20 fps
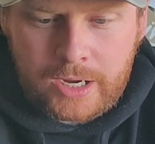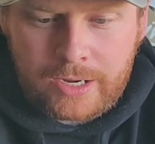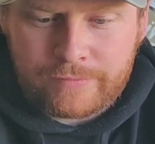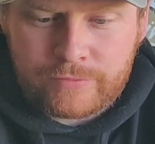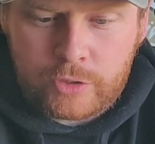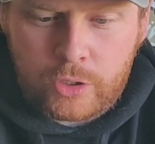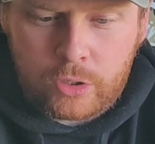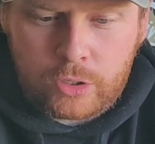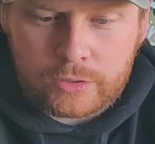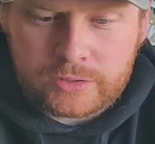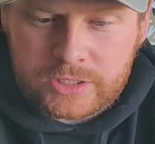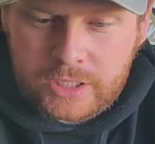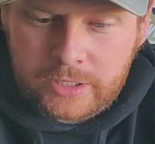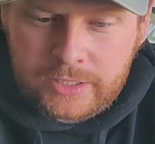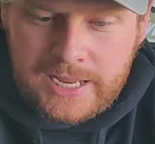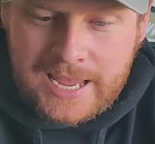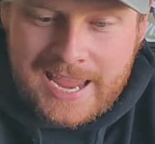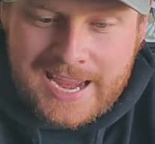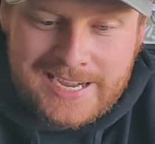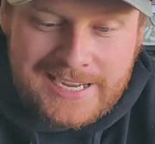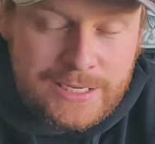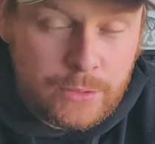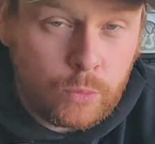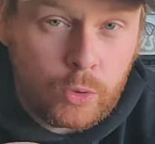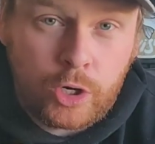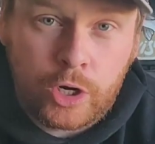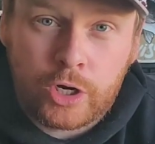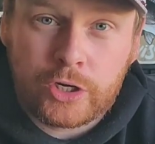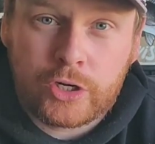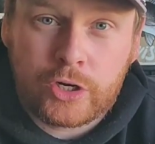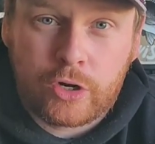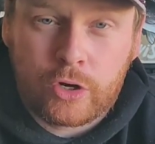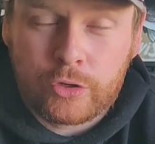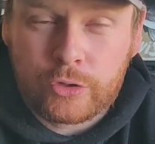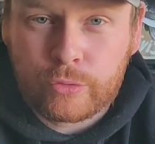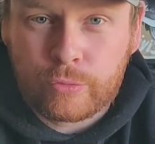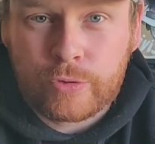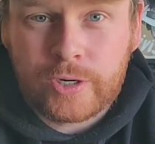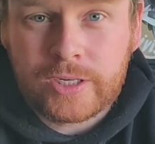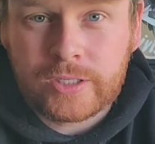I've not done any work
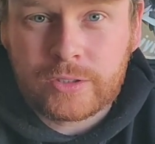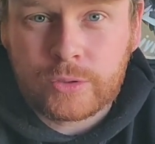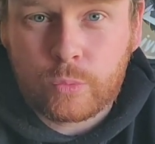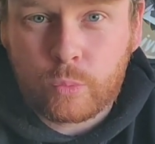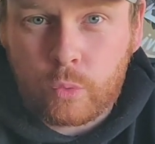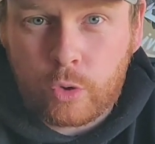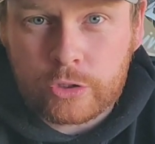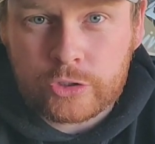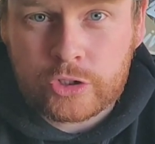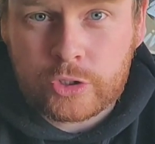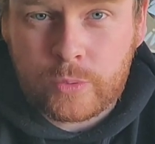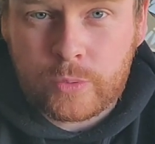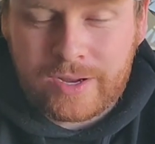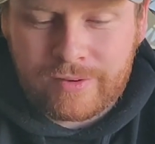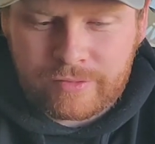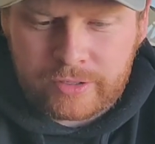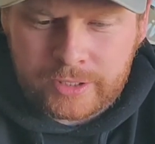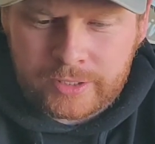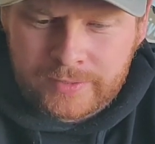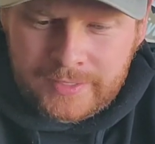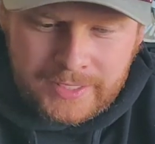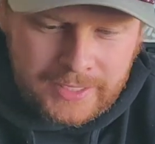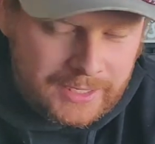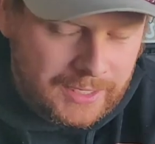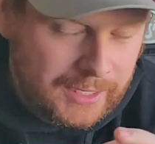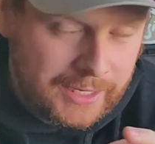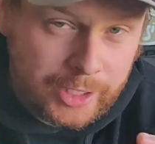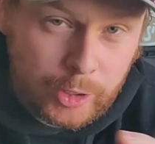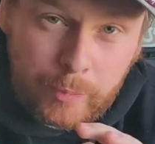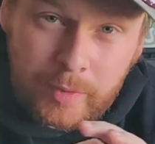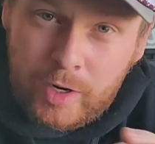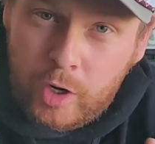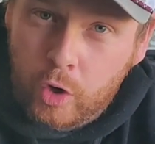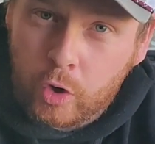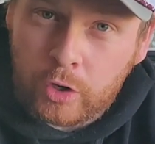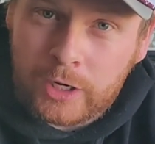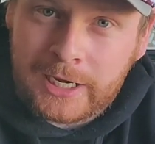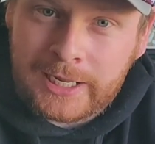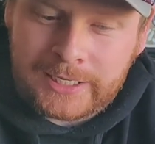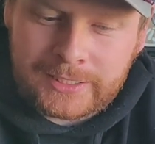on the reel whatsoever. A little bit of
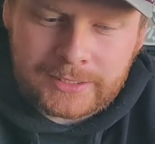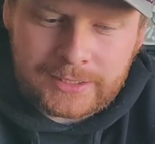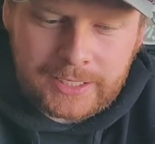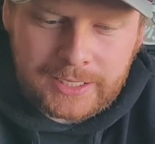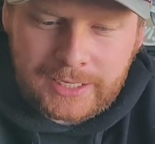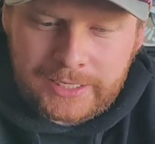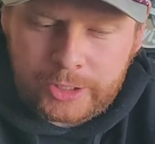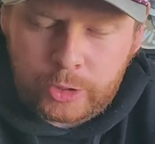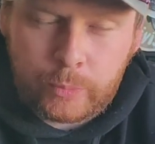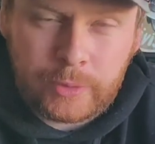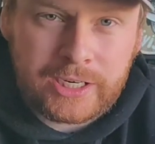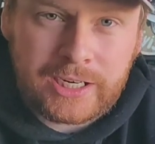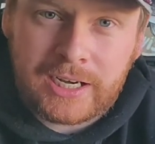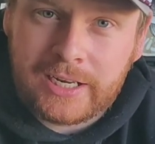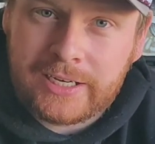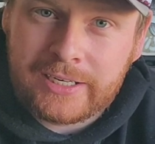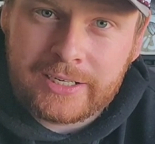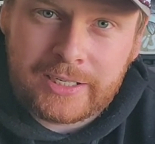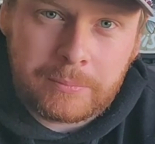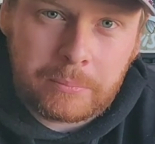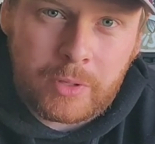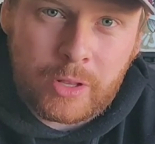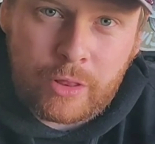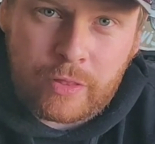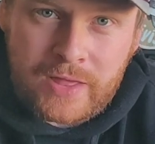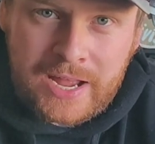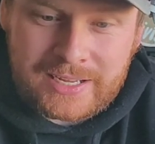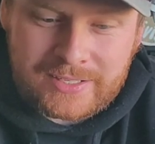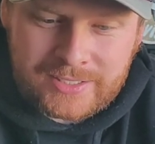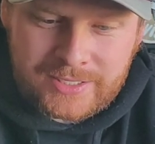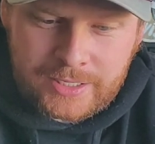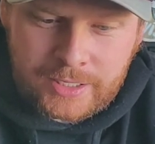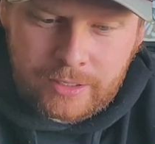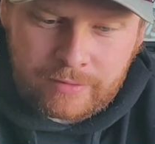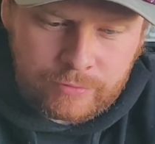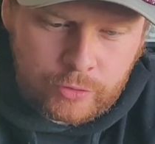oiling, a little bit of cleaning, but that's it.